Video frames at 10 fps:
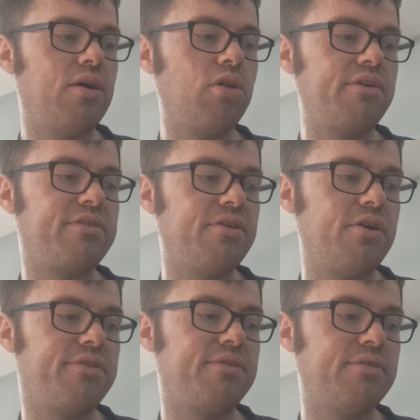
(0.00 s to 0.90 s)
Ollie
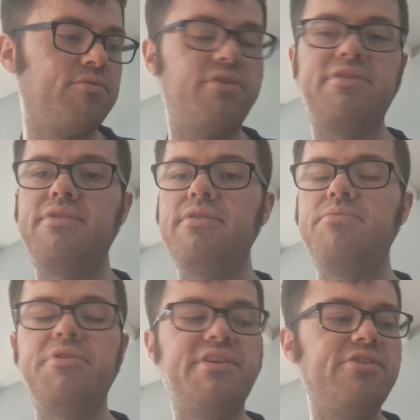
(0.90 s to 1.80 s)
Turton,
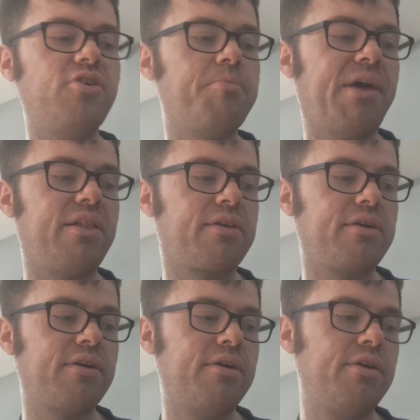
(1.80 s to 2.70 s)
Radinho
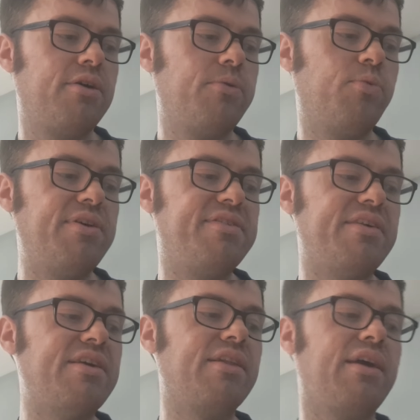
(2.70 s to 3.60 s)
Balka, Reece
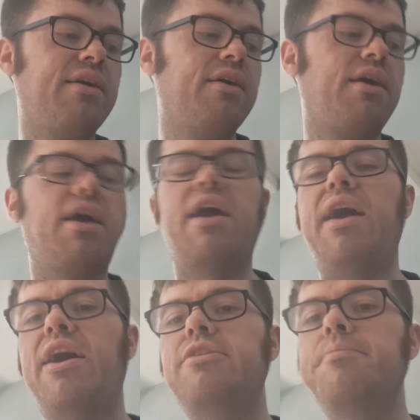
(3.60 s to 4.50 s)
Healy,
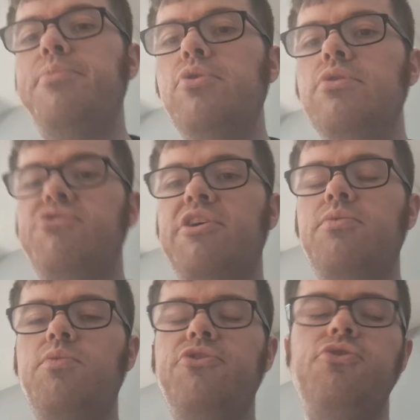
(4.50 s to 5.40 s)
and
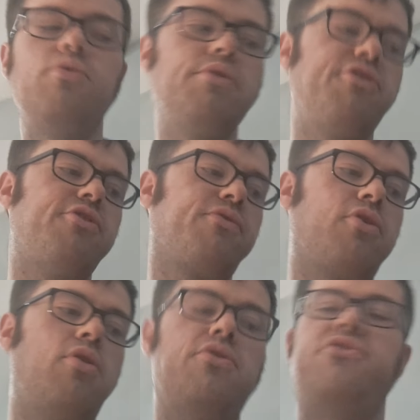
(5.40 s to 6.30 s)
Bojan Radulovic. Of
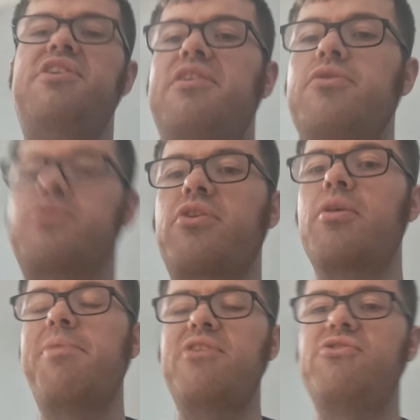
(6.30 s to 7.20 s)
course, Nichols was on
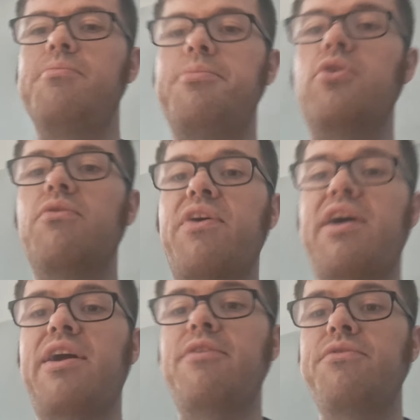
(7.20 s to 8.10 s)
the bench in both
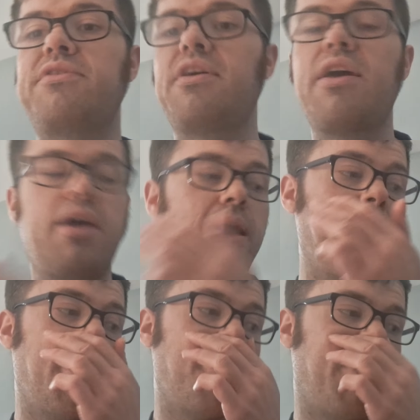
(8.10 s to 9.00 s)
halves.
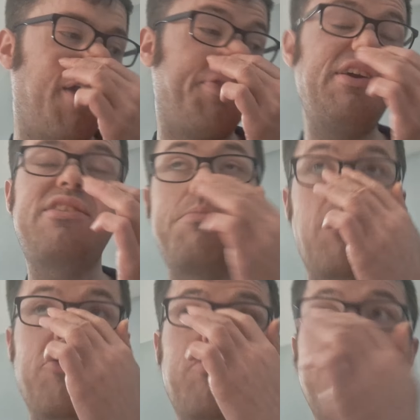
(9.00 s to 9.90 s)
I think, to be
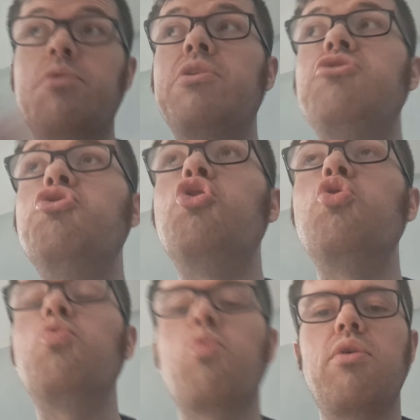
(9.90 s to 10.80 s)
honest with you, we
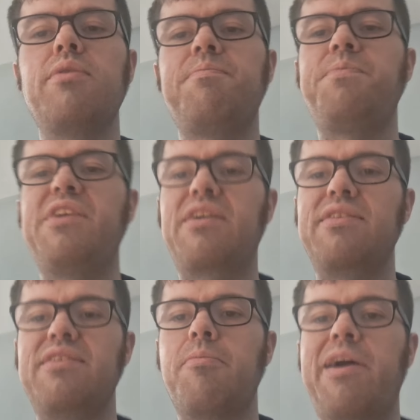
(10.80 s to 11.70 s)
know what
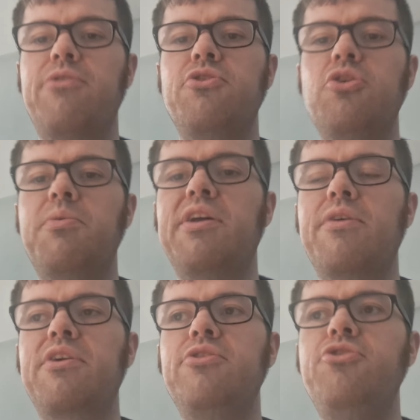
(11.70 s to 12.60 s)
Nichols is about, don't we? And I
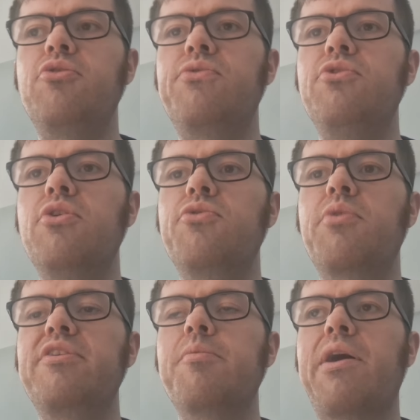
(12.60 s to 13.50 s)
think Duff knows
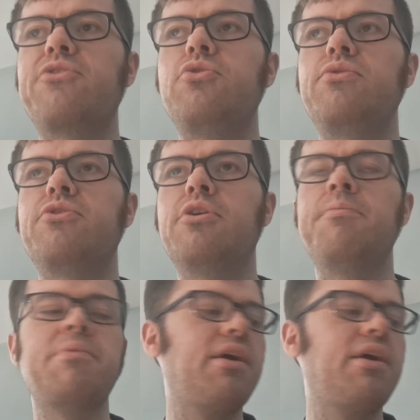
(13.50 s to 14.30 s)
what he's about too. So